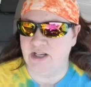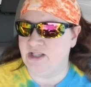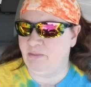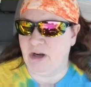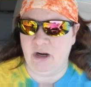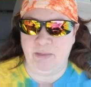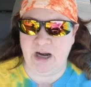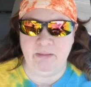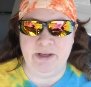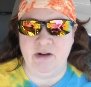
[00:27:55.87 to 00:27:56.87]
It's, it'll
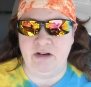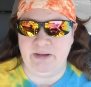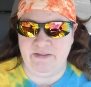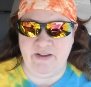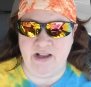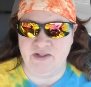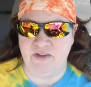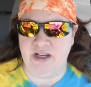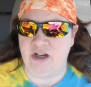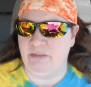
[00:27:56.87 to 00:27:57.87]
probably go in my fails
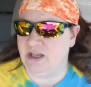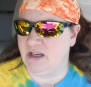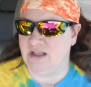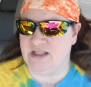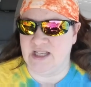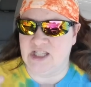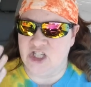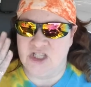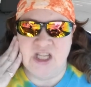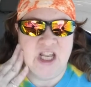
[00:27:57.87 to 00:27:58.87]
video because it
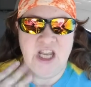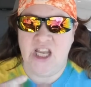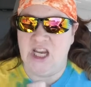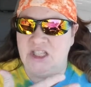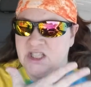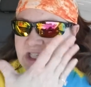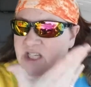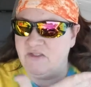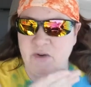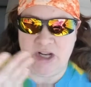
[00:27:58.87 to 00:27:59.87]
does it
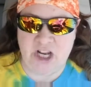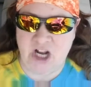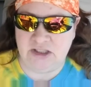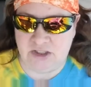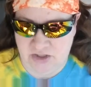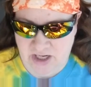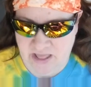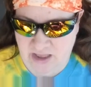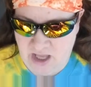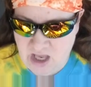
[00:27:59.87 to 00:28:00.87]
doesn't give you any color or
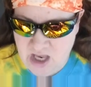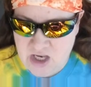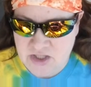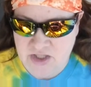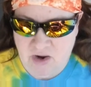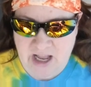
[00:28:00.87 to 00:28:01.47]
anything. So